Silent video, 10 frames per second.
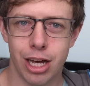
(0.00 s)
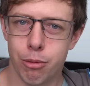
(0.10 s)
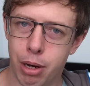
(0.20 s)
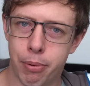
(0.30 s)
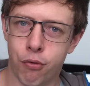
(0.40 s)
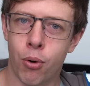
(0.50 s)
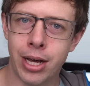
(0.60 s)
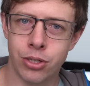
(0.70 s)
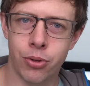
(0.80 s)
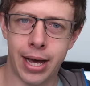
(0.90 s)
But before I
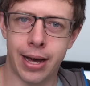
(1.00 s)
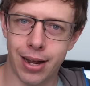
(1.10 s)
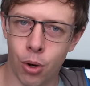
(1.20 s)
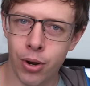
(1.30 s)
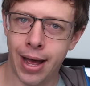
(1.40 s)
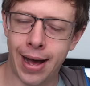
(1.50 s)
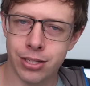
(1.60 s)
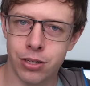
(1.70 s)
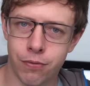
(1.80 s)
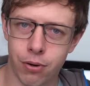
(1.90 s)
do that, I want to
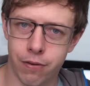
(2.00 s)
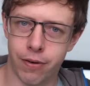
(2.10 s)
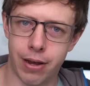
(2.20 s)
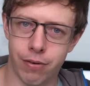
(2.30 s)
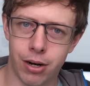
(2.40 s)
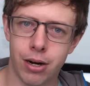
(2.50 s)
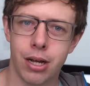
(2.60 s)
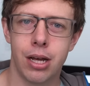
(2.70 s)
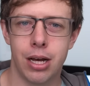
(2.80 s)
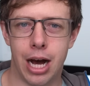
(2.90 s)
ask you for a favor.
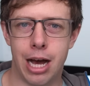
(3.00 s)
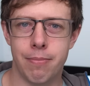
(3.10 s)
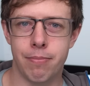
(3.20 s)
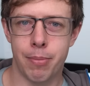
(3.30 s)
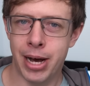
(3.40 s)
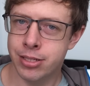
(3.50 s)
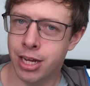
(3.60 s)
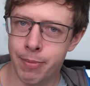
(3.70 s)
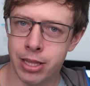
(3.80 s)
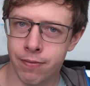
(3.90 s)
I'm about to
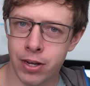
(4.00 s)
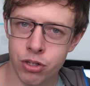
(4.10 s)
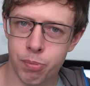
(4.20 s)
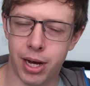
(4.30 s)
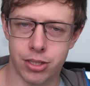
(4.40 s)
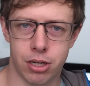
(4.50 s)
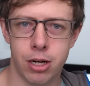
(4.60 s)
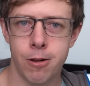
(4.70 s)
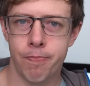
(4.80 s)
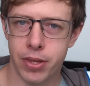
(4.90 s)
tell you about the video sponsor.
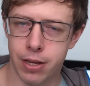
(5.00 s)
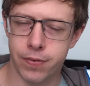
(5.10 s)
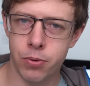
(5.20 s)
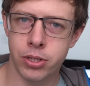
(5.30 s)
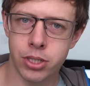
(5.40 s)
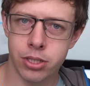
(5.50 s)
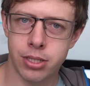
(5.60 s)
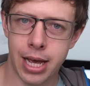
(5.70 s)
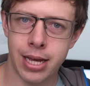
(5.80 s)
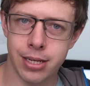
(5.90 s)
If you would just
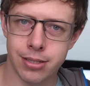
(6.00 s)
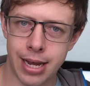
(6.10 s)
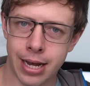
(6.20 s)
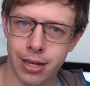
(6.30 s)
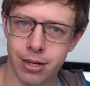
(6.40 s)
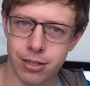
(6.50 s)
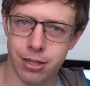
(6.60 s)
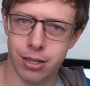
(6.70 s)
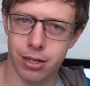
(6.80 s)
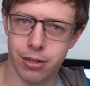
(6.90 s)
take a second
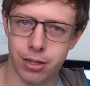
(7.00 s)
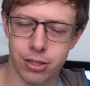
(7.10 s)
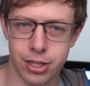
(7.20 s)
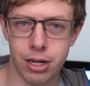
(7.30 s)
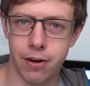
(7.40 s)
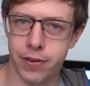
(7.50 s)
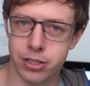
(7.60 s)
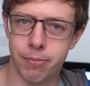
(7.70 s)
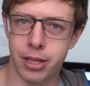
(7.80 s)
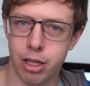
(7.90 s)
to consider if it's
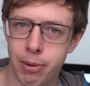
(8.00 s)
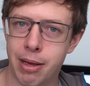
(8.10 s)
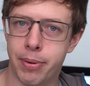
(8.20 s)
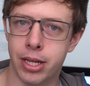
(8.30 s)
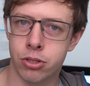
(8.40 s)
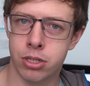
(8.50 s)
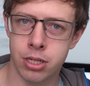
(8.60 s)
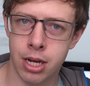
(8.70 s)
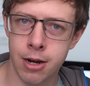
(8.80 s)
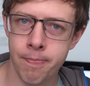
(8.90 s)
something that you might be
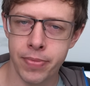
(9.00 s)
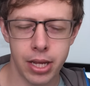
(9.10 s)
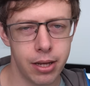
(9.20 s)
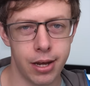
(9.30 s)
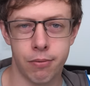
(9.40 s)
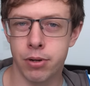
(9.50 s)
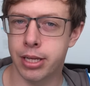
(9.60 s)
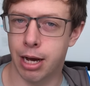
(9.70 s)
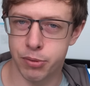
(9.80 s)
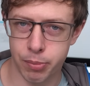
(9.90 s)
interested in, it really
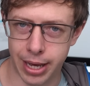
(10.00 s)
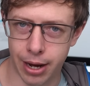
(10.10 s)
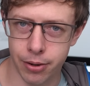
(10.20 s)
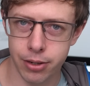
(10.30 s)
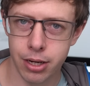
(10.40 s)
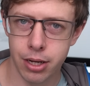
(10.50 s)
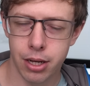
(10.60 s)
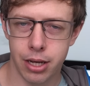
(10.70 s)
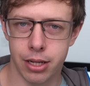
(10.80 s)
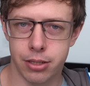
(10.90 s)
helps me out.
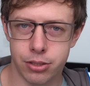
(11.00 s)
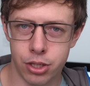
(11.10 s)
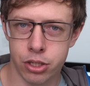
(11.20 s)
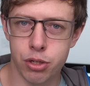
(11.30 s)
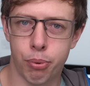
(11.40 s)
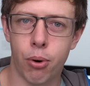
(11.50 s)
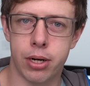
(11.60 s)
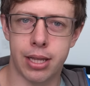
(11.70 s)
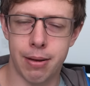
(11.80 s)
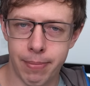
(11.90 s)
It's your
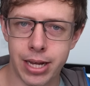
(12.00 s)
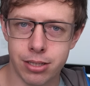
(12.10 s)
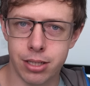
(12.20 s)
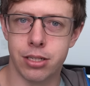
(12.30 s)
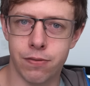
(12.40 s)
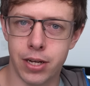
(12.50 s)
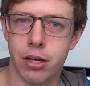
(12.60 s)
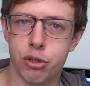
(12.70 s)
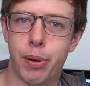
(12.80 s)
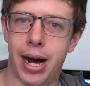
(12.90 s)
support that makes these
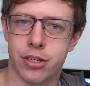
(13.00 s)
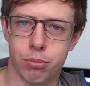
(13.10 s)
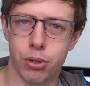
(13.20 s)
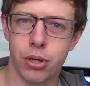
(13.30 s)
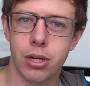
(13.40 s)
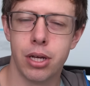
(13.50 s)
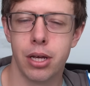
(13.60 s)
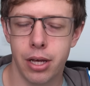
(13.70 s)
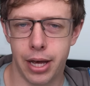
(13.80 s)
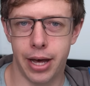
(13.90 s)
videos possible,
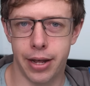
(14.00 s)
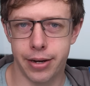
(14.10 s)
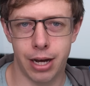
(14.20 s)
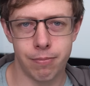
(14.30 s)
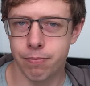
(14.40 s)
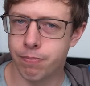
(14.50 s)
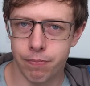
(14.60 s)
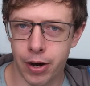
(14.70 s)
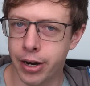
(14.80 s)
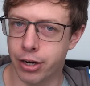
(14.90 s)
and I'm
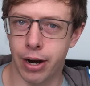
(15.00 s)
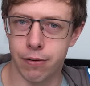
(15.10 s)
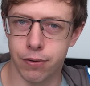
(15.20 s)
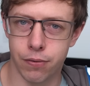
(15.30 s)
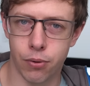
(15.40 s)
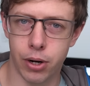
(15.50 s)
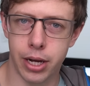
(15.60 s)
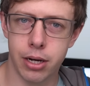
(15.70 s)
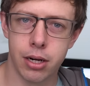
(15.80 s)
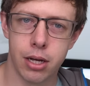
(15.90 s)
very grateful for it.